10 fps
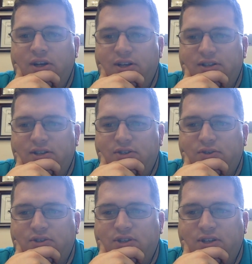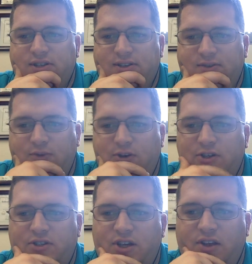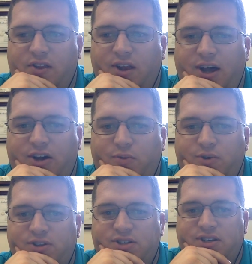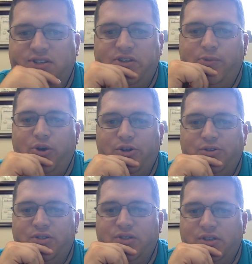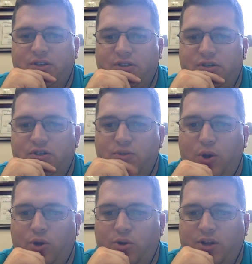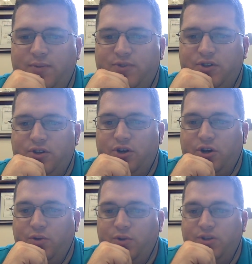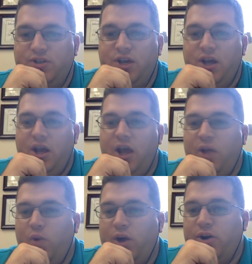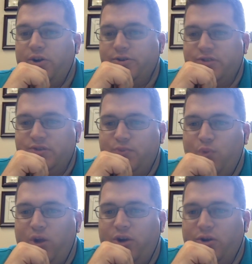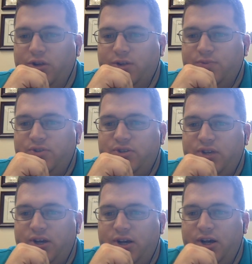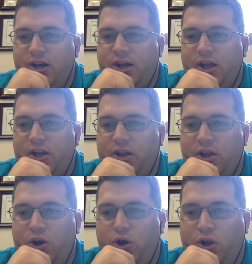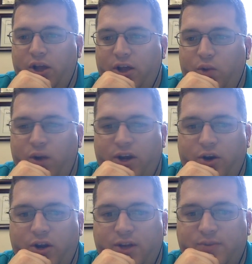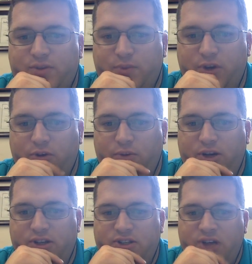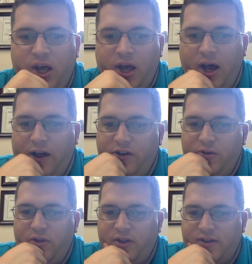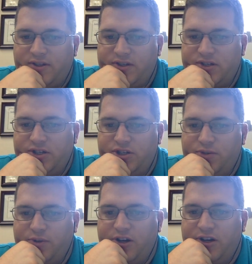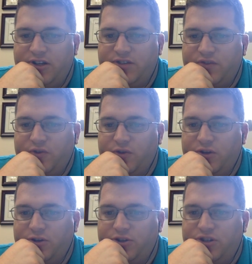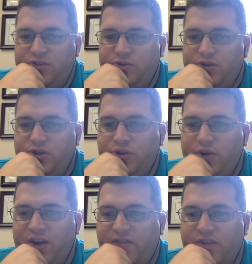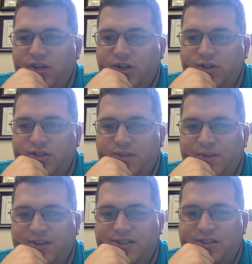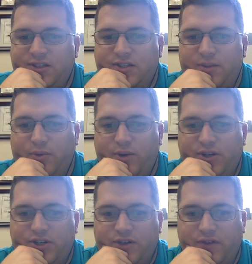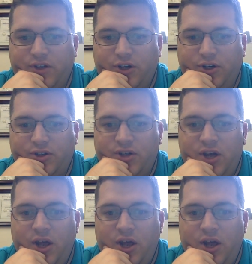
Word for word: is interesting, where you say the lighter ones had slimmer noses and smaller lips, and the darker ones had wider noses and wider lips, uh, and they all had wider hips and bigger butts. I do think this is an issue because for little children who have the dolls, they might see the separation of the dolls